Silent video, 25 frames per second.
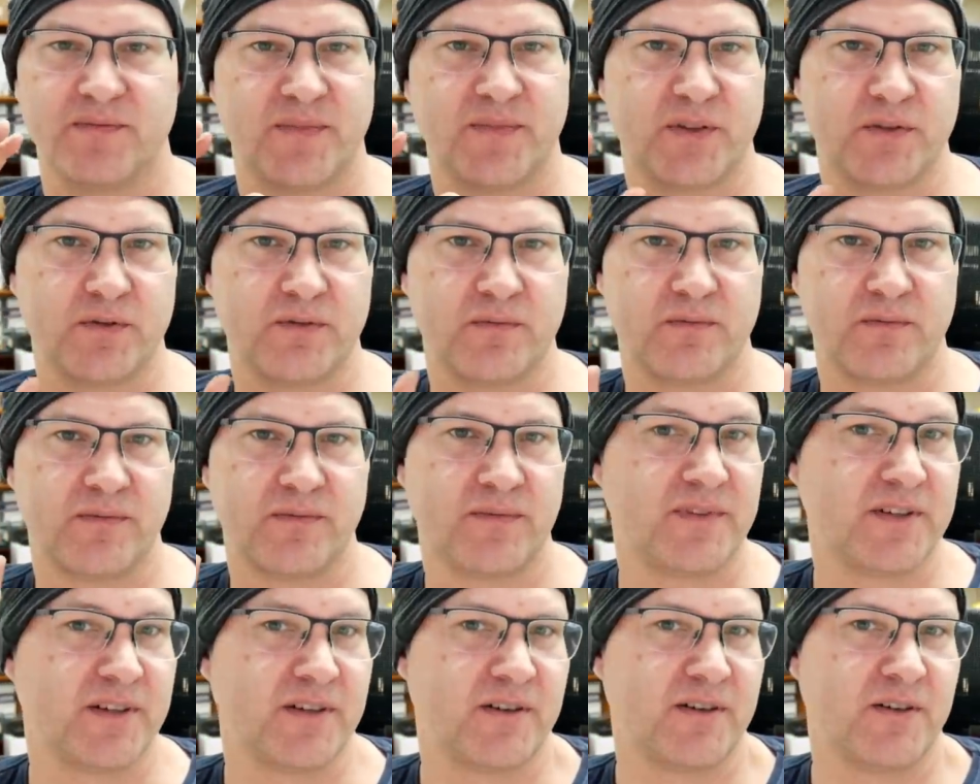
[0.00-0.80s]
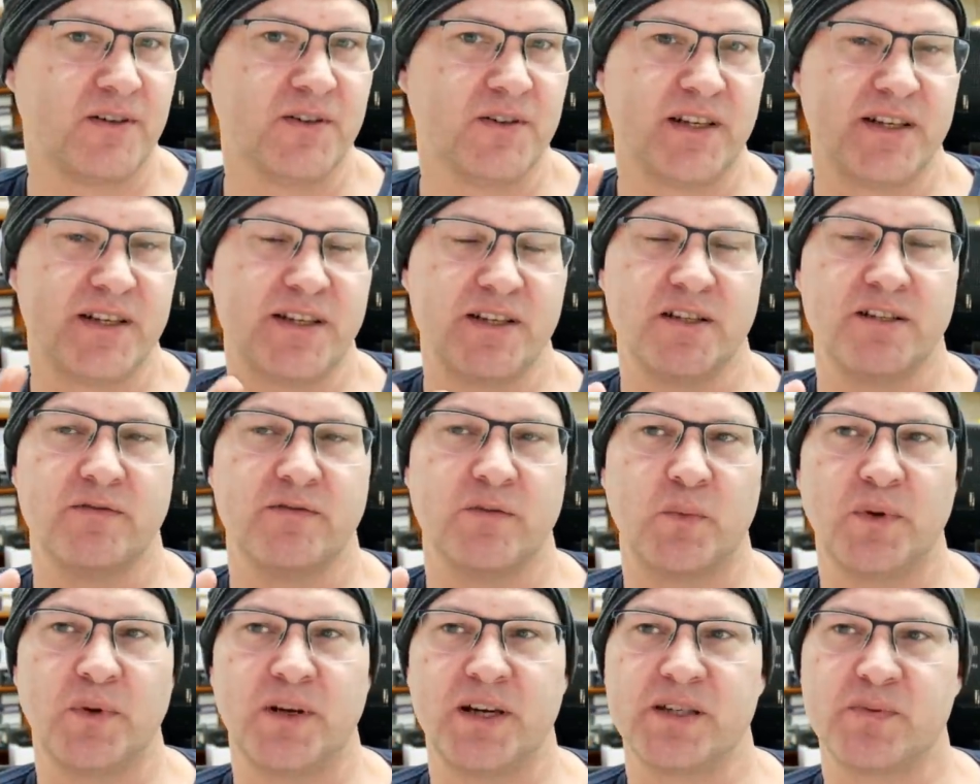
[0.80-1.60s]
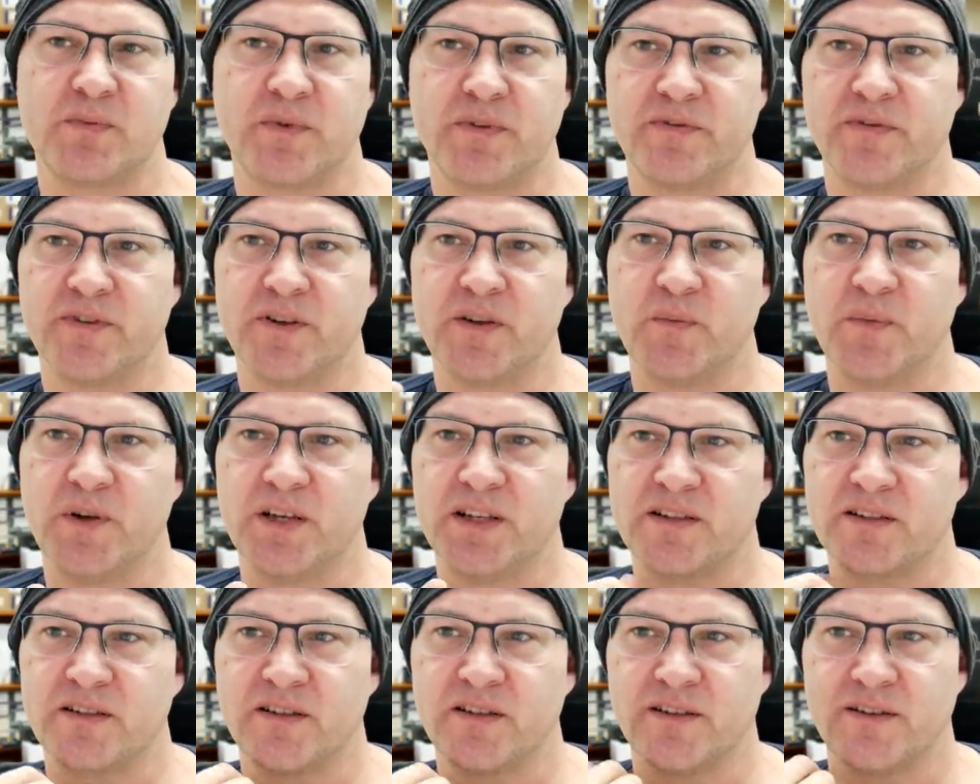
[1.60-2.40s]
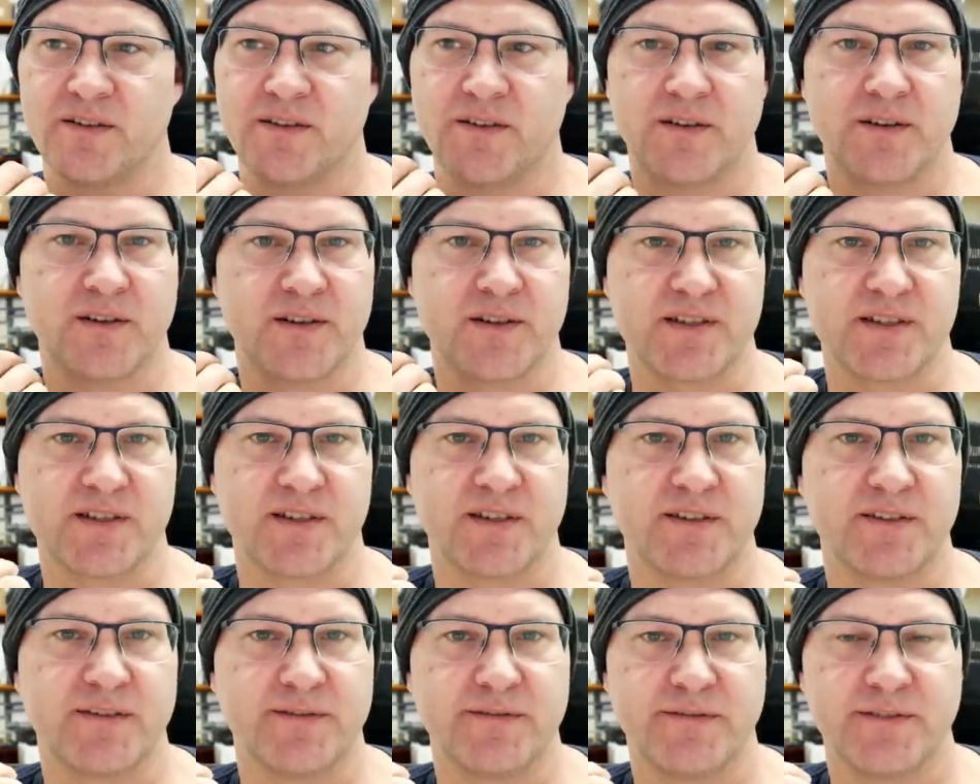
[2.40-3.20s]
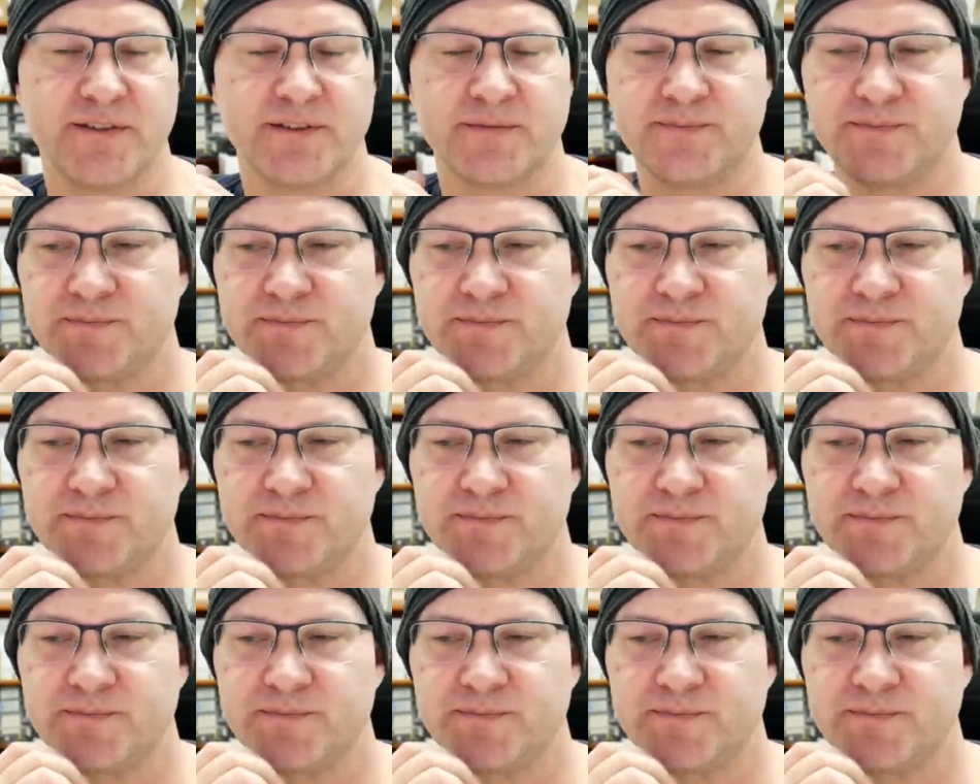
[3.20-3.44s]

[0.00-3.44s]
The, the whole idea of replacement firmware to go on a sonoff